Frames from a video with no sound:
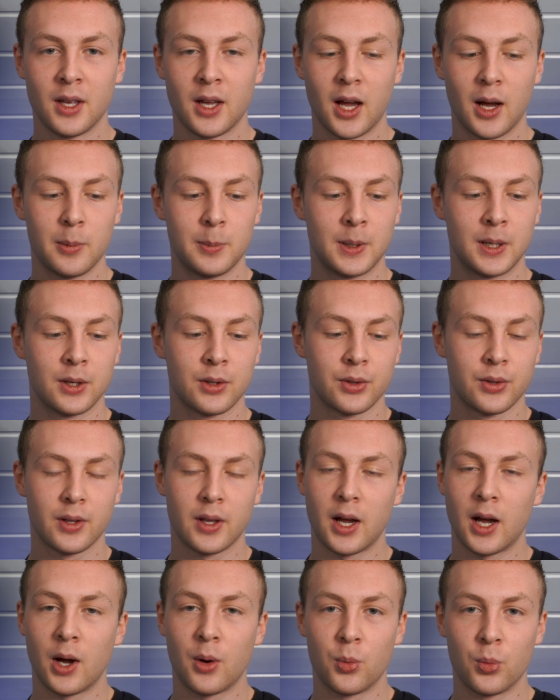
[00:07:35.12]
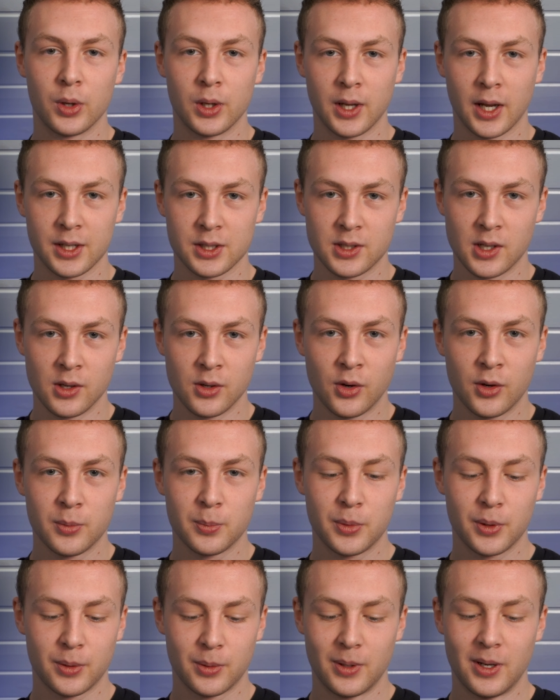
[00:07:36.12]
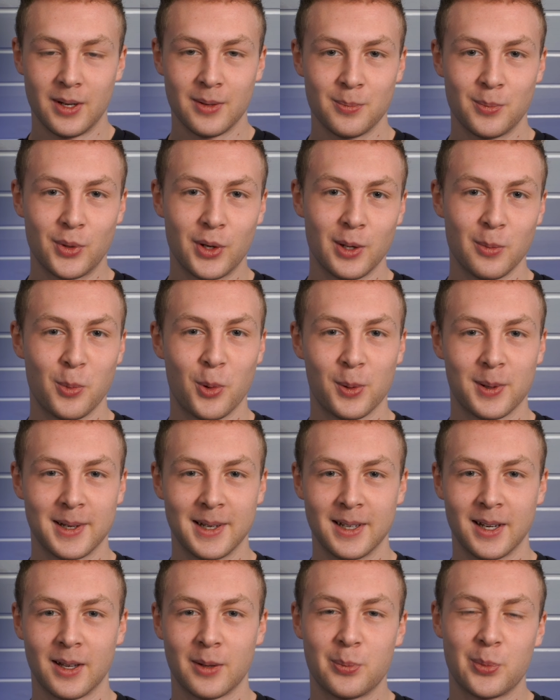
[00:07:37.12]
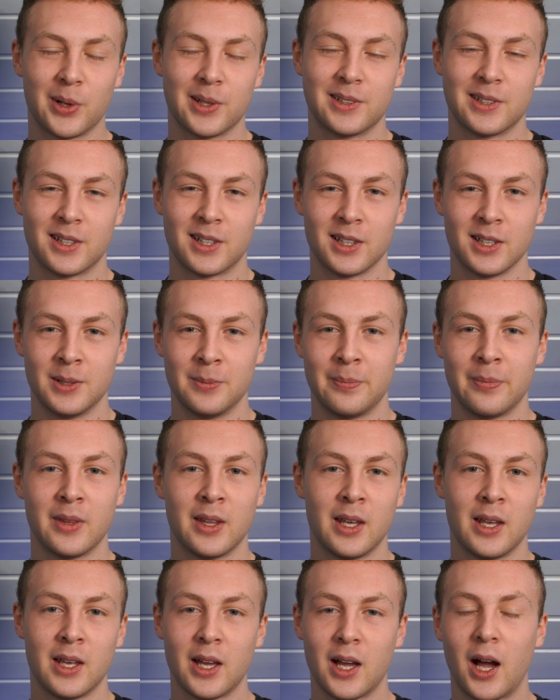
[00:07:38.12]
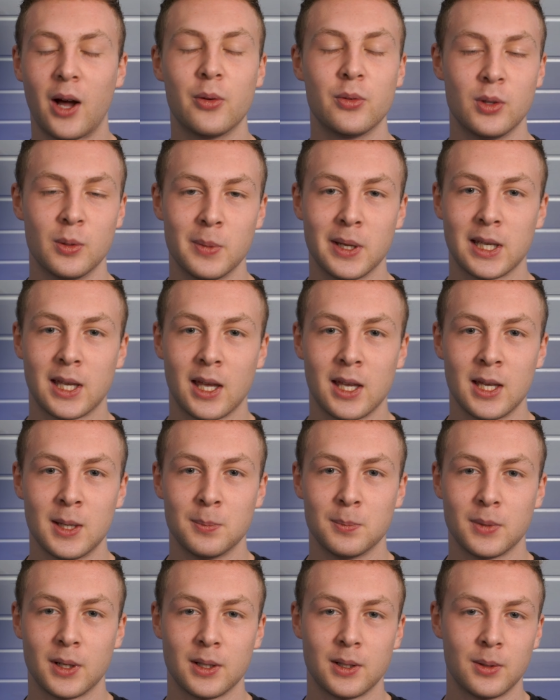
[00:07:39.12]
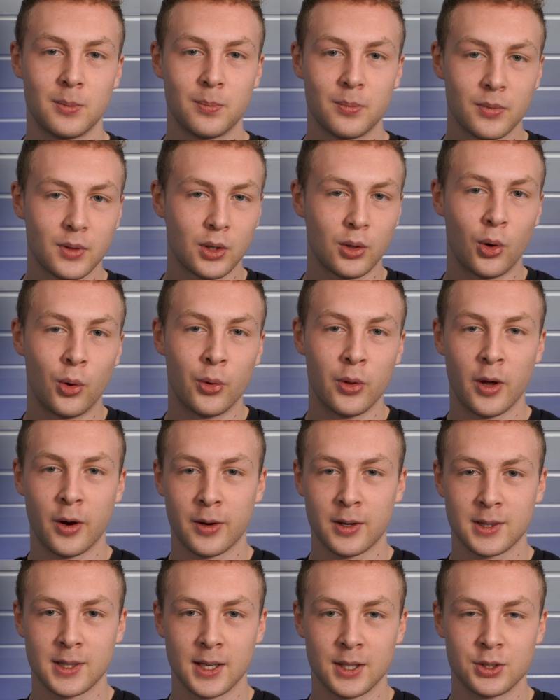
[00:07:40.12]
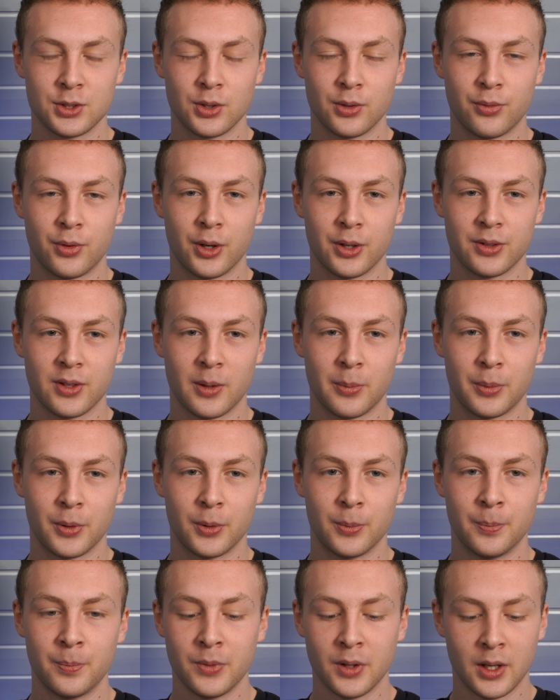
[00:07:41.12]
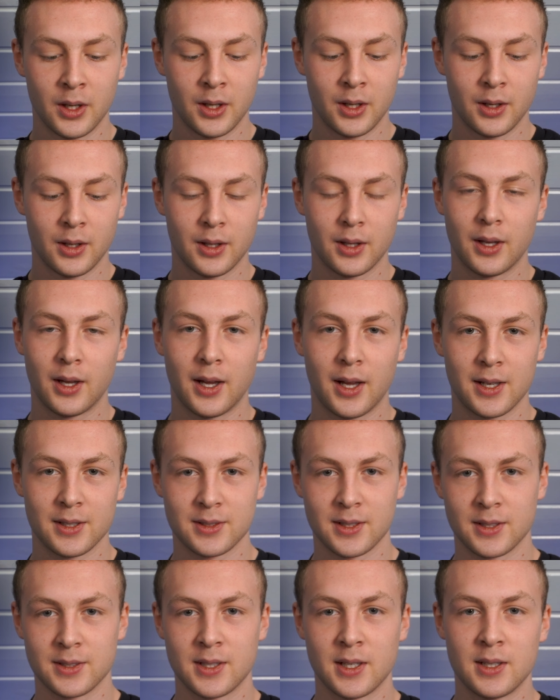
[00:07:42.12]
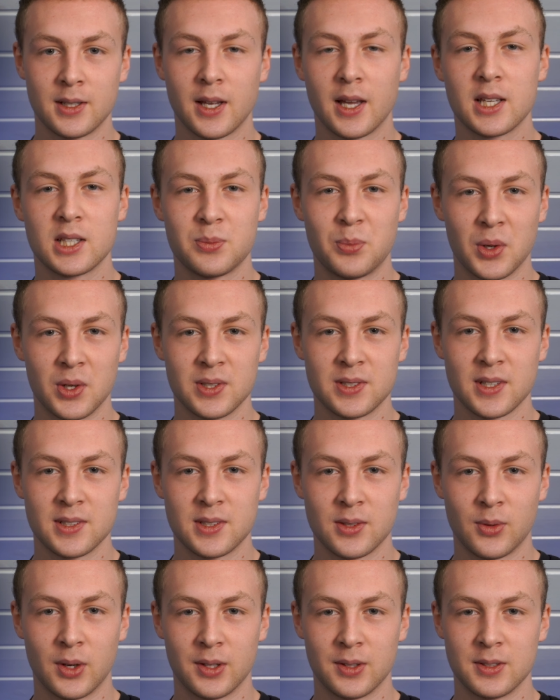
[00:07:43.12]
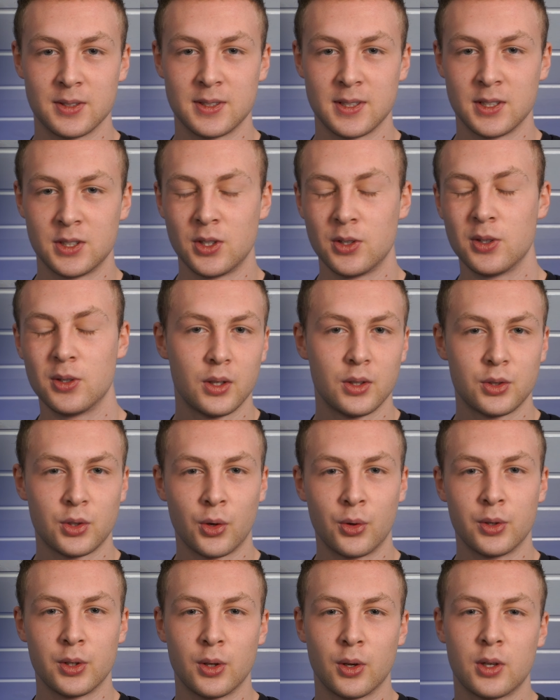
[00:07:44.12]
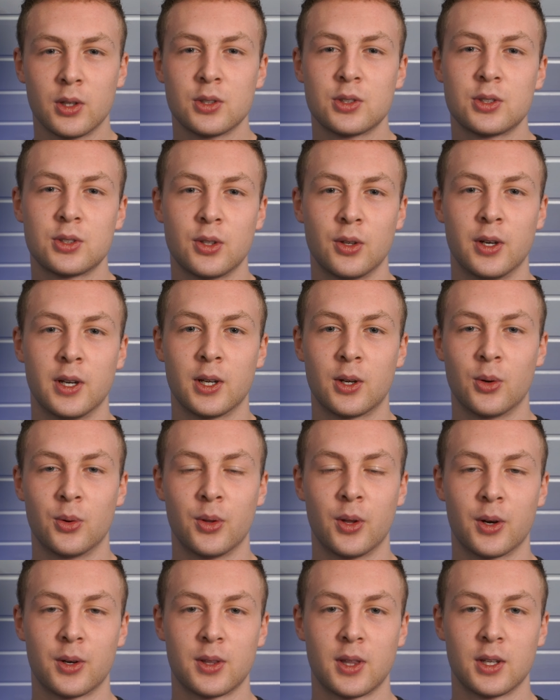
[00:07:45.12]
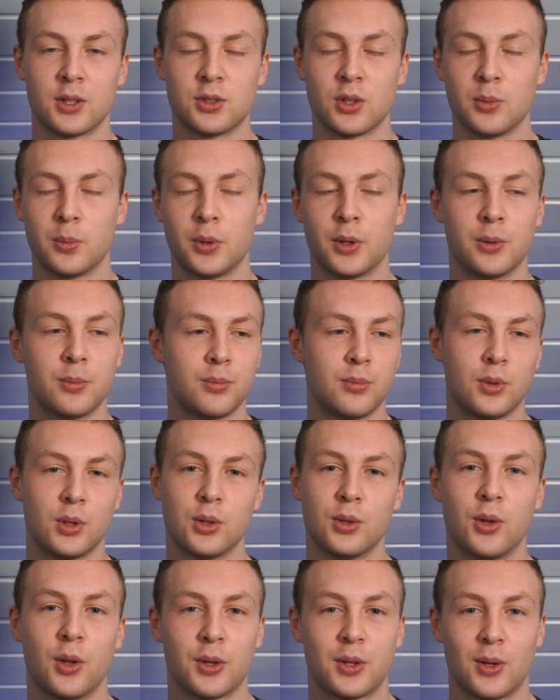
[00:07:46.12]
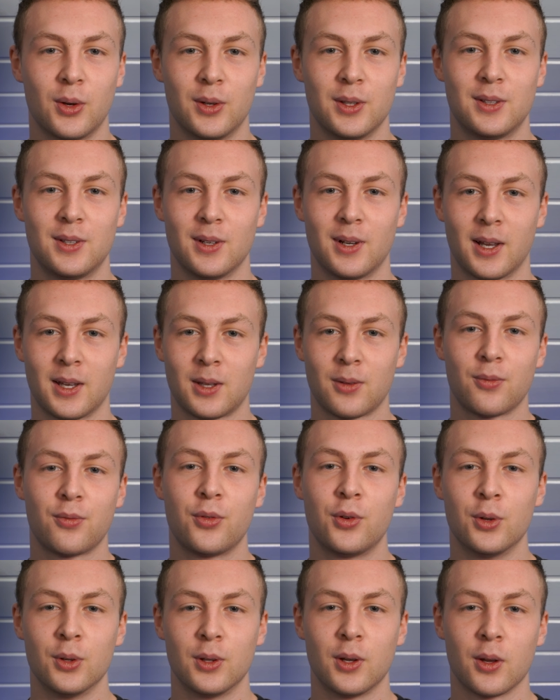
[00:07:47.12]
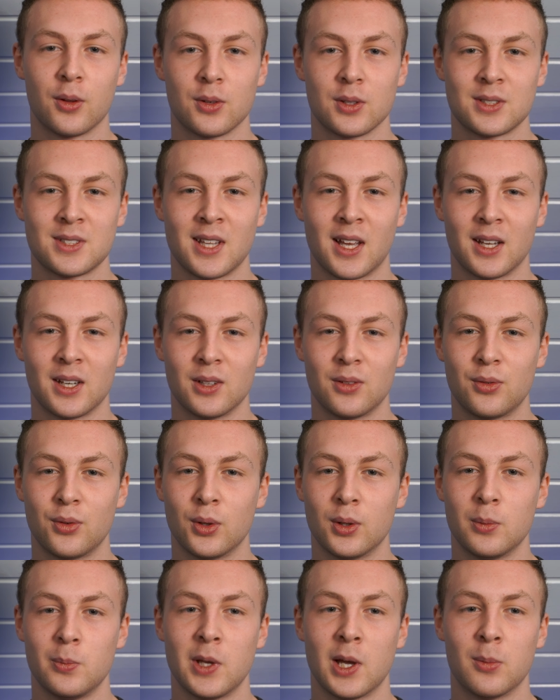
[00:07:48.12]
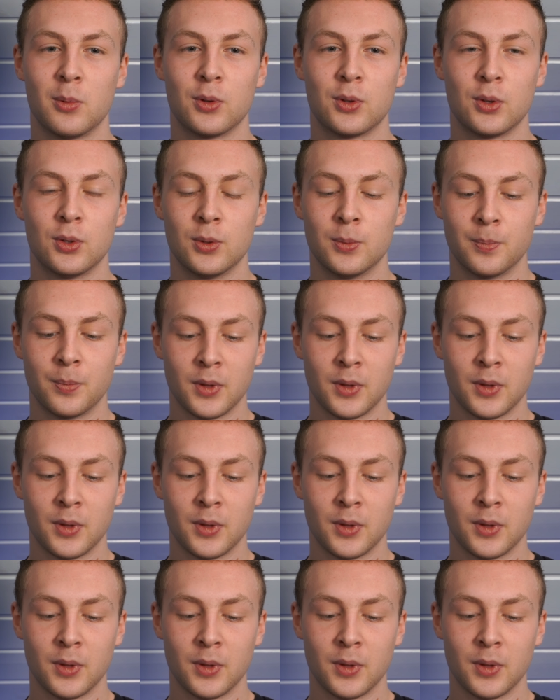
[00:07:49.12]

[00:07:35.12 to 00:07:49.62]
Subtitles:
about how we actually learn, but more importantly, like practically how you make a game, like code architecture, for example. As I said, experience is the greatest teacher. Sure, you can study code architecture, but you're not going to like fully understand it, fully be able to